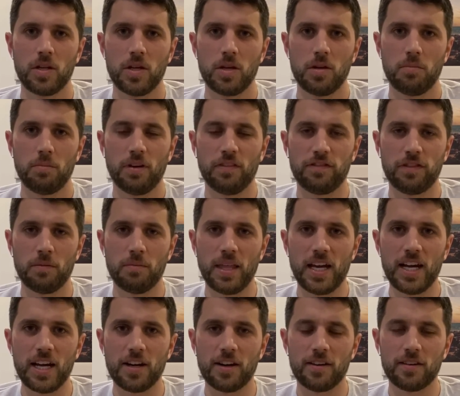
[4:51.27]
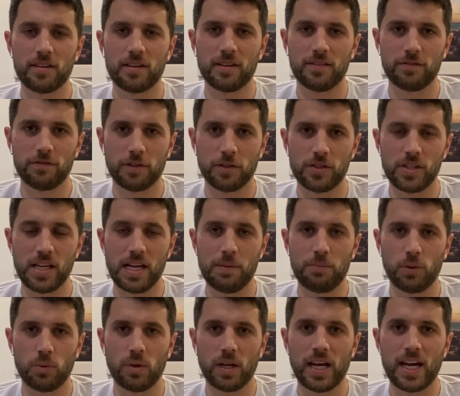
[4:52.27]
But from there, for
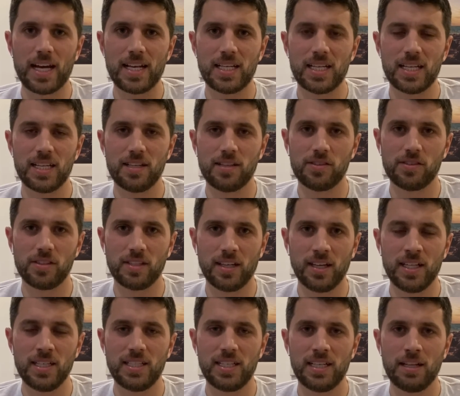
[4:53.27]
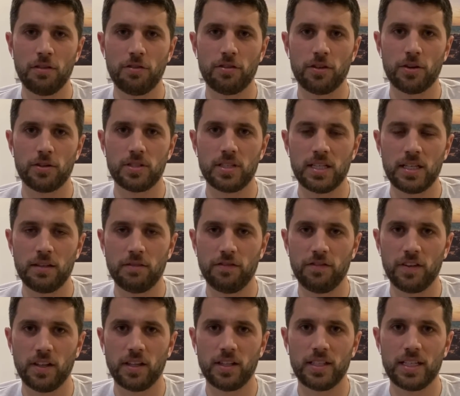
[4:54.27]
example, what I did is 1913
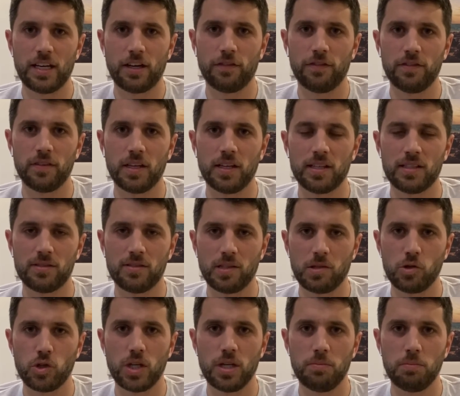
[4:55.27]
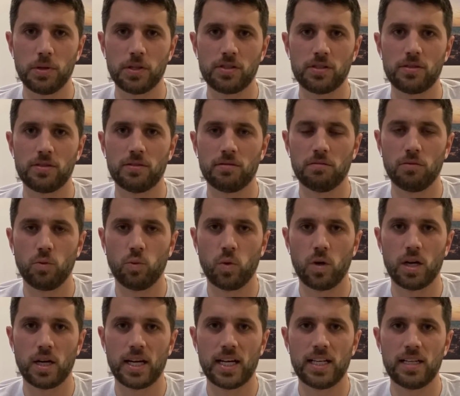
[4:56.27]
Philadelphia is the cheapest
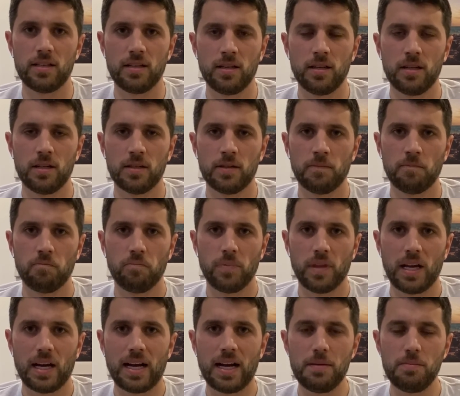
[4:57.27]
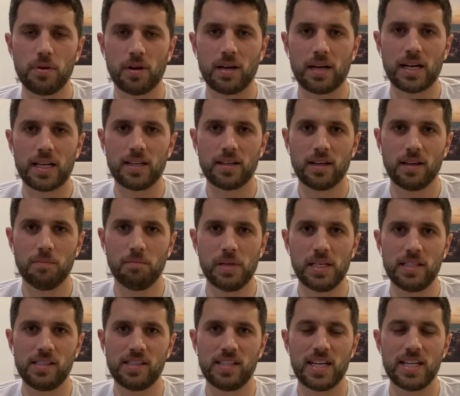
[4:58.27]
one. I bought a
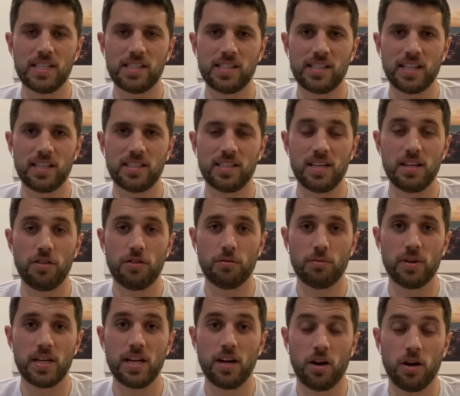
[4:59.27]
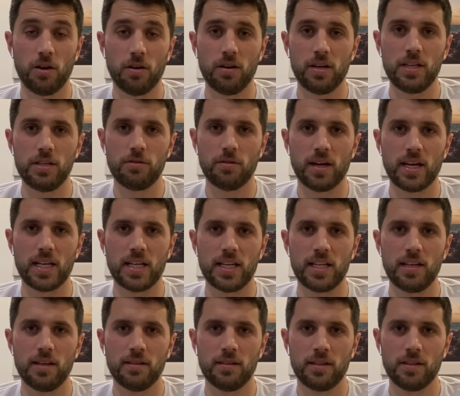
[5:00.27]
Mint State 63 already
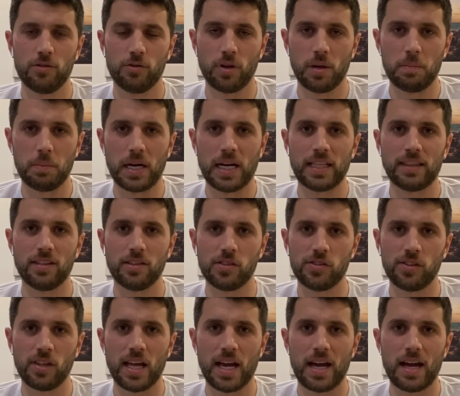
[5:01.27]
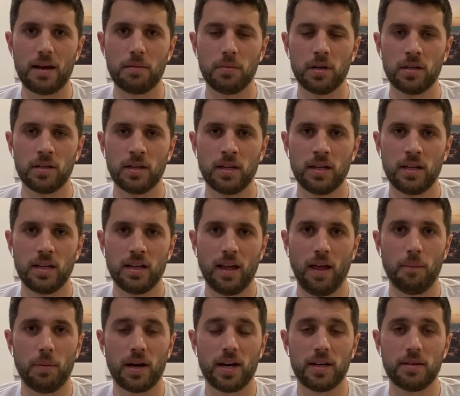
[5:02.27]
graded. So I bought the slab.
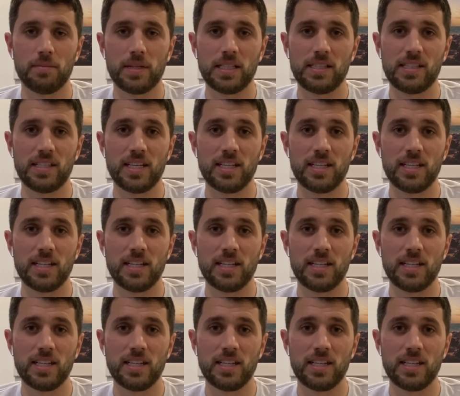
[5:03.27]
I bought a Mint State